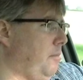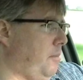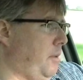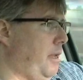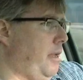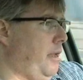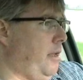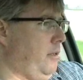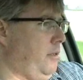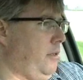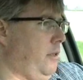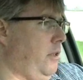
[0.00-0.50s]

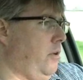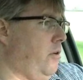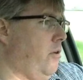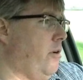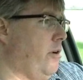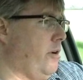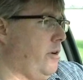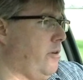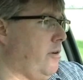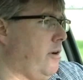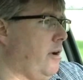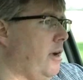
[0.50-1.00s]
paid to the
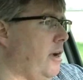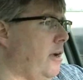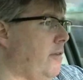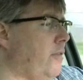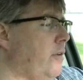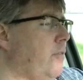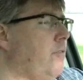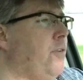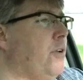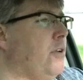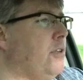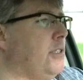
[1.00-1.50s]
order of,
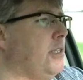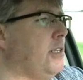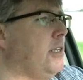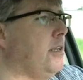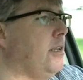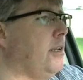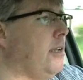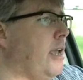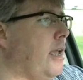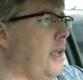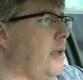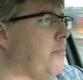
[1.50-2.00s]
and fills in
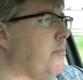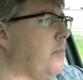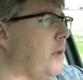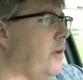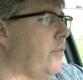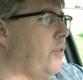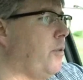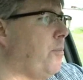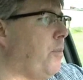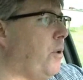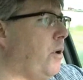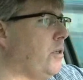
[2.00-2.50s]
the name
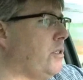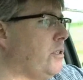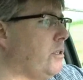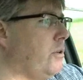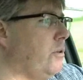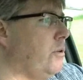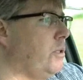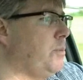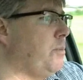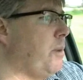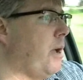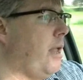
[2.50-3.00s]
of the person
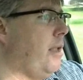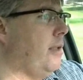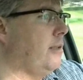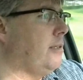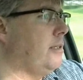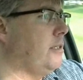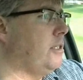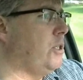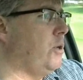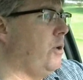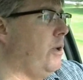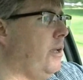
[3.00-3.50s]
whose
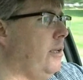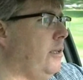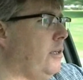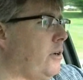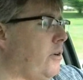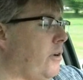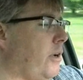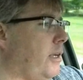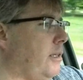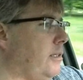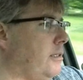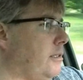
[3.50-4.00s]
balance is to
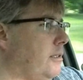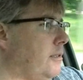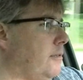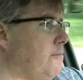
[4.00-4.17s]
increase,